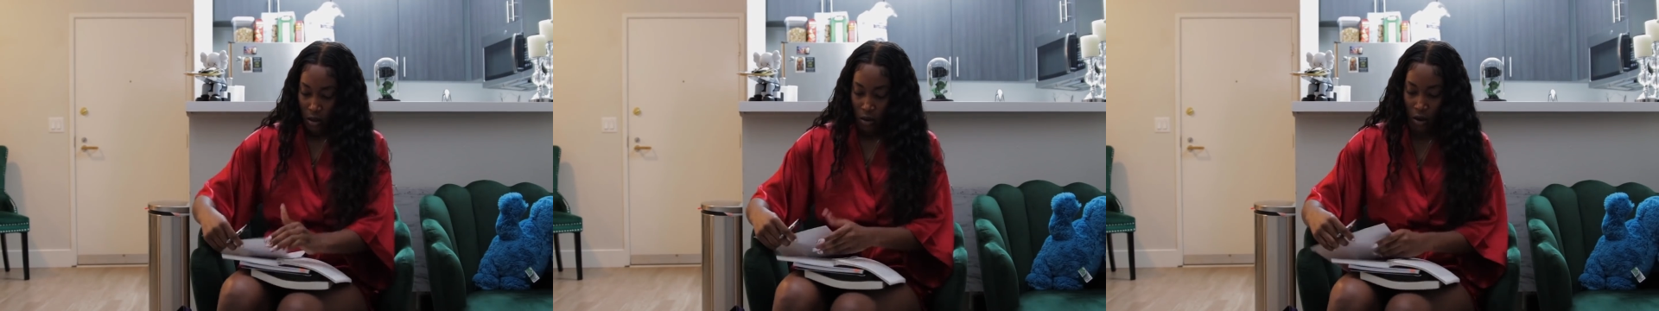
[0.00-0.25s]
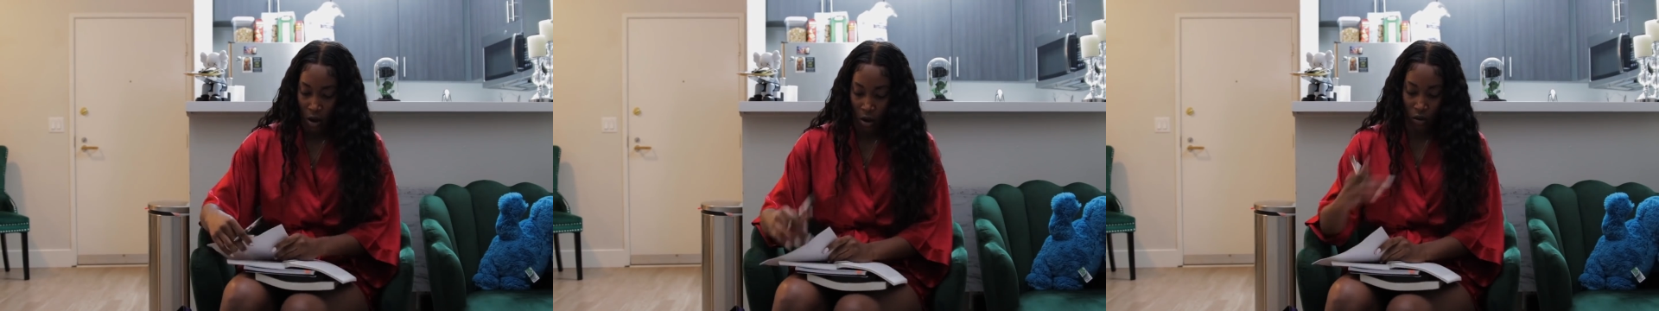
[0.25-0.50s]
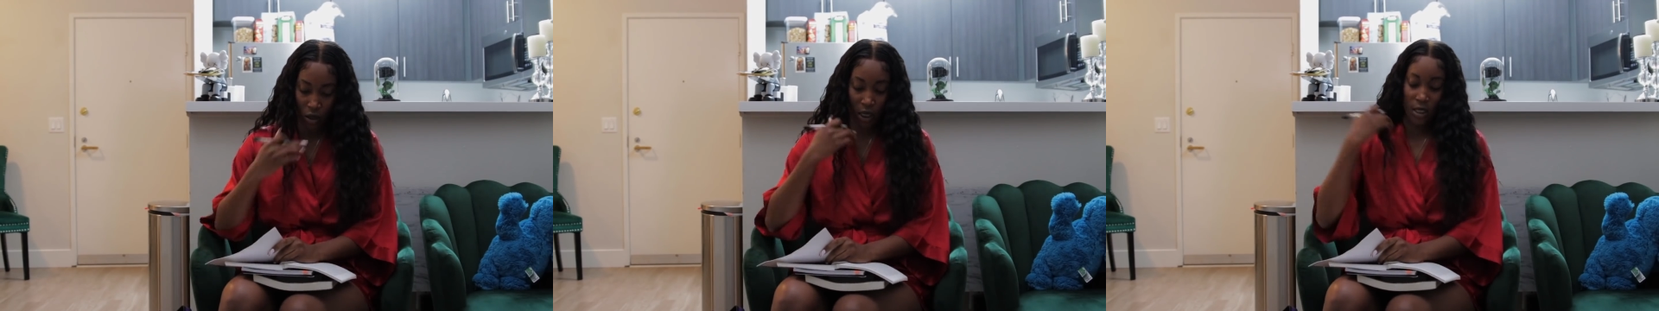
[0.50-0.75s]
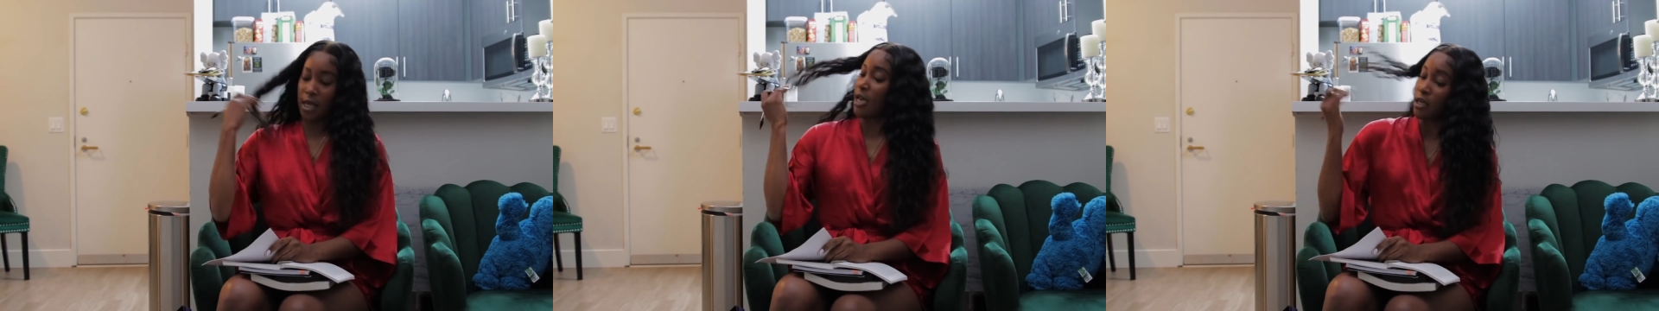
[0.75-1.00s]
Whew,
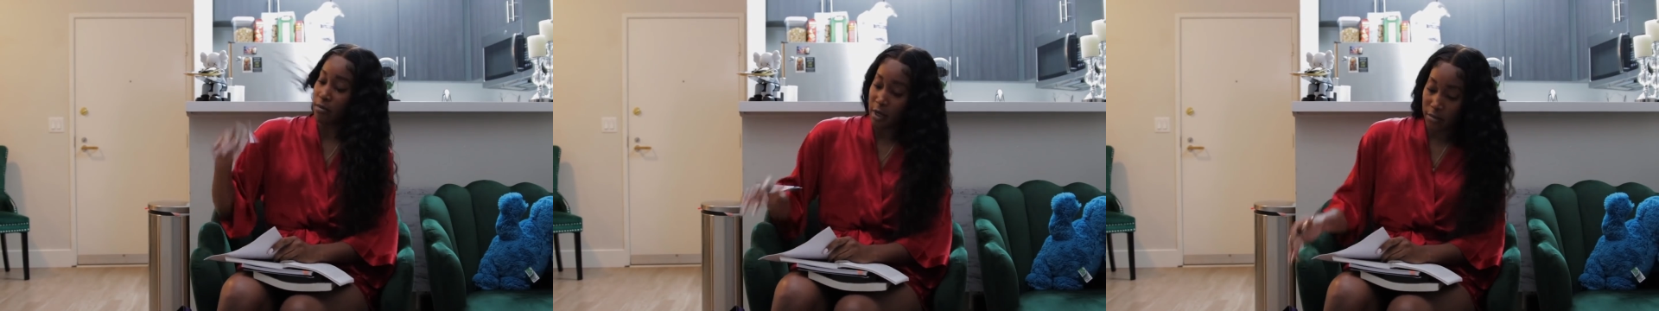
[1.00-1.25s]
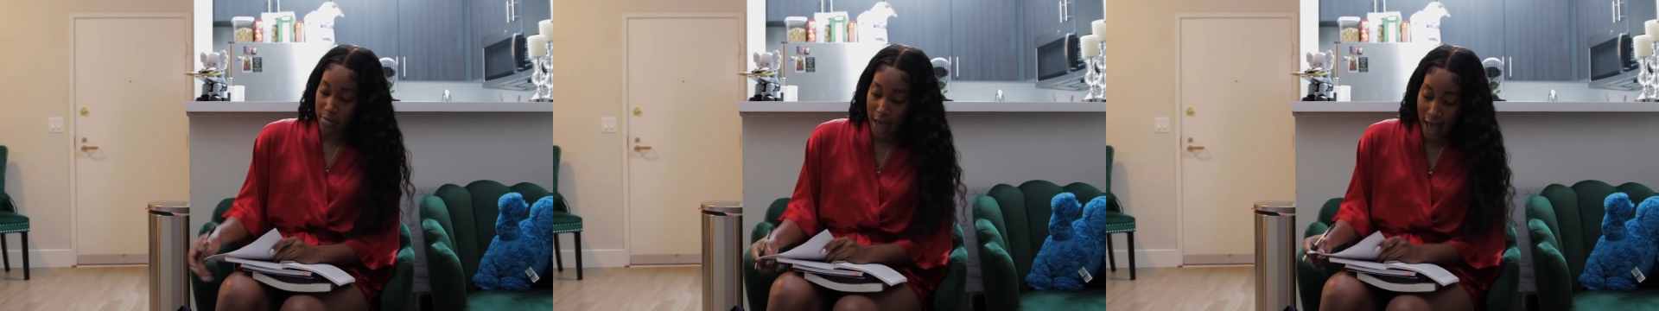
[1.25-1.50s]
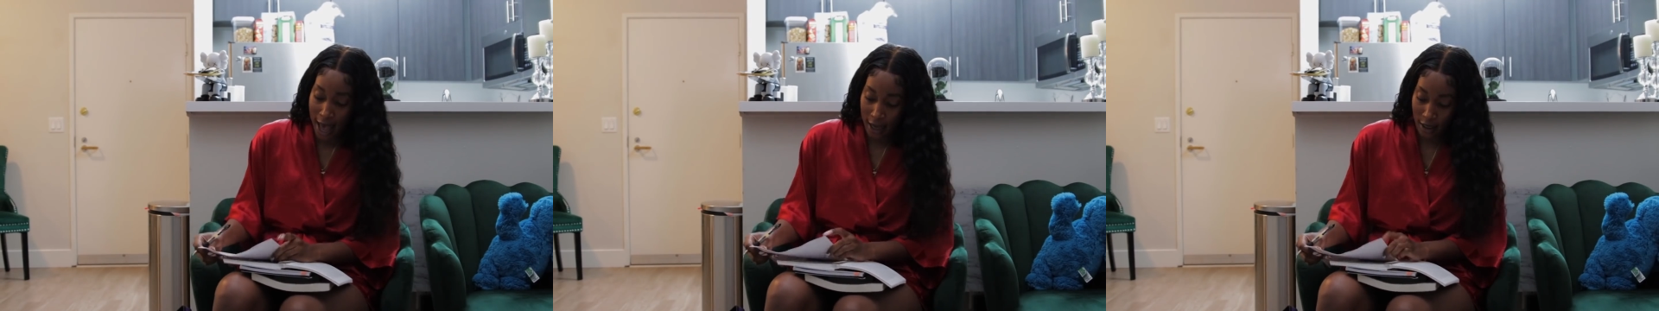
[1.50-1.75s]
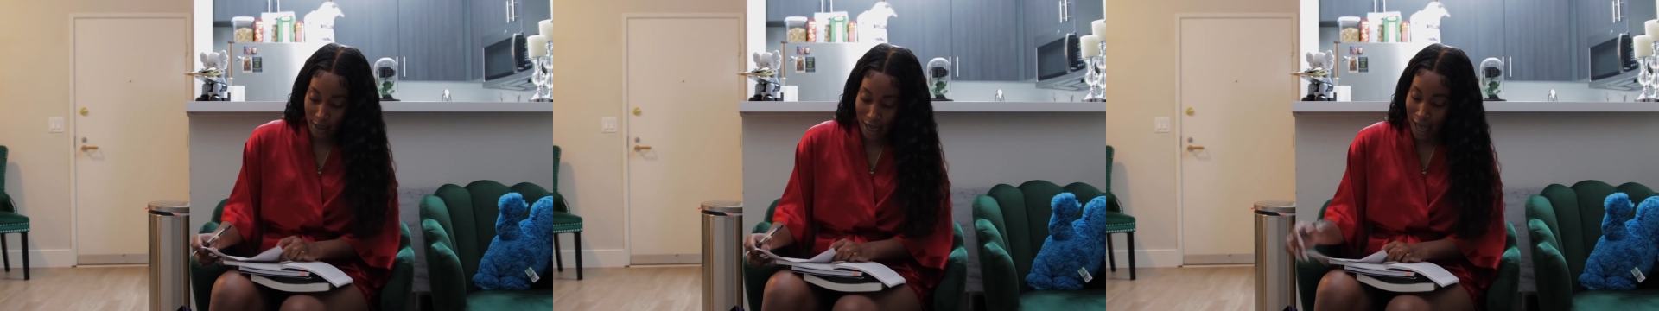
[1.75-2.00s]
this taking me
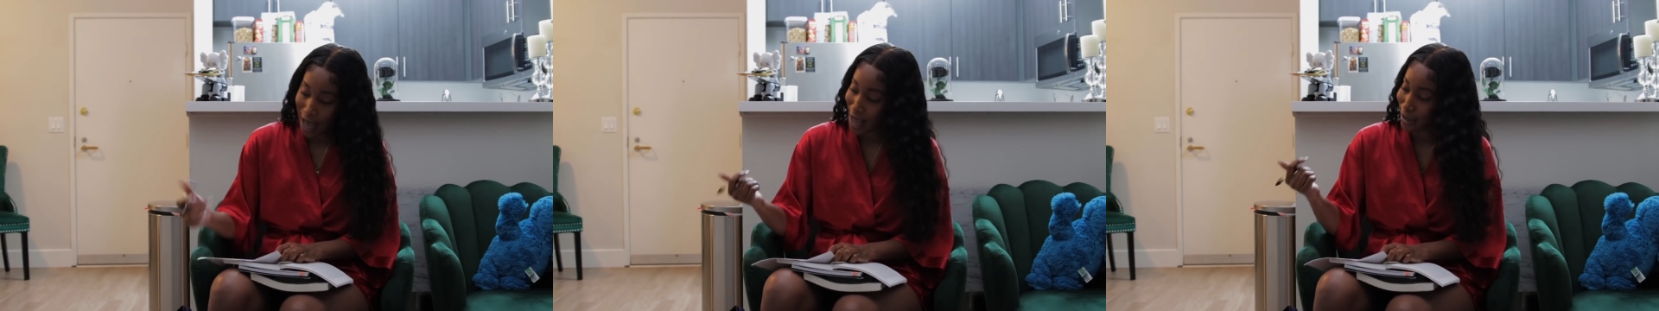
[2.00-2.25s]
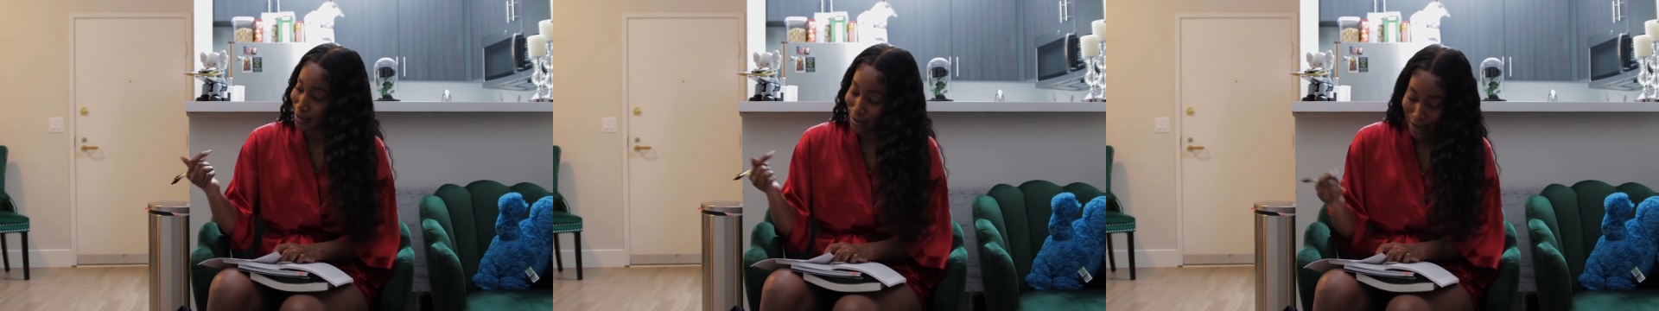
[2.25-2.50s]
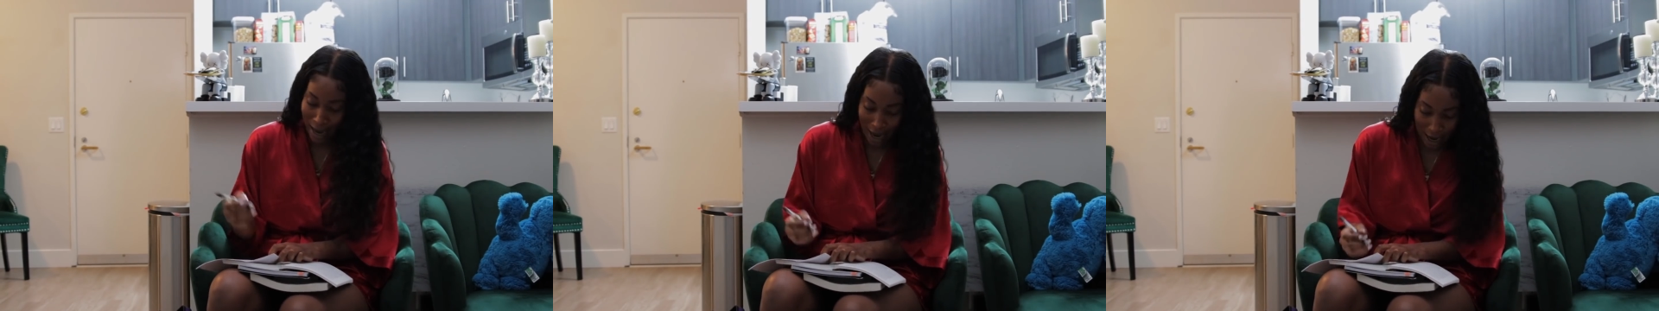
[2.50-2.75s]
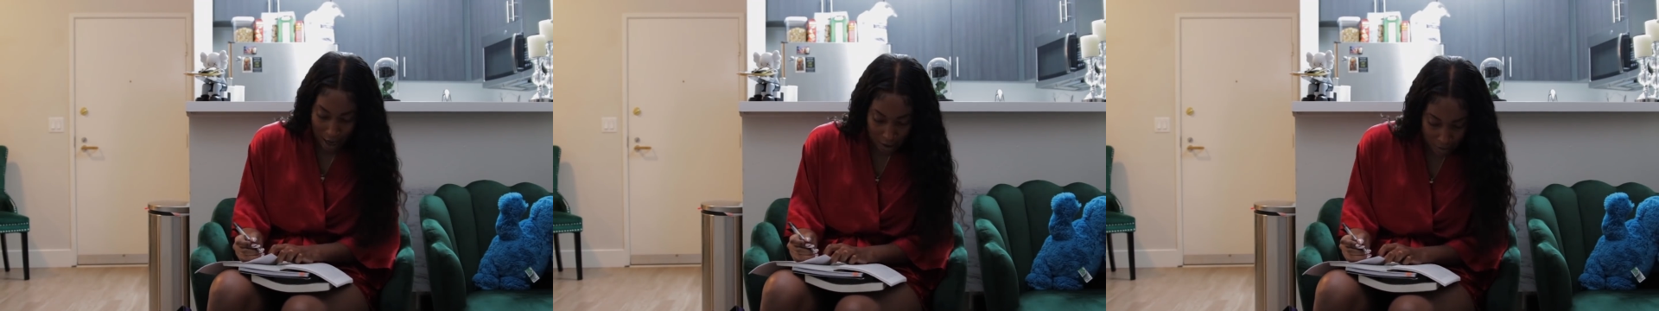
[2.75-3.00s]
back. God
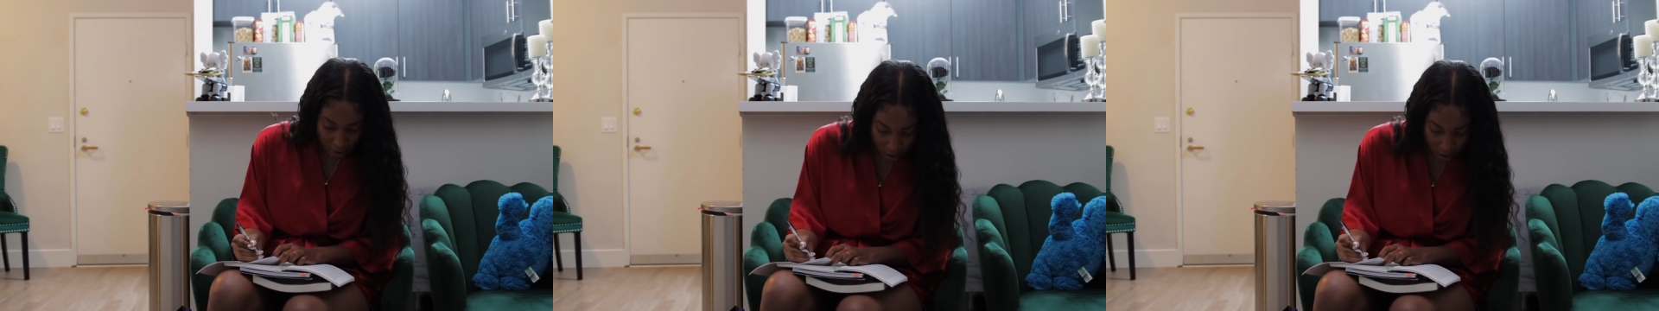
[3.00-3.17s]
damn.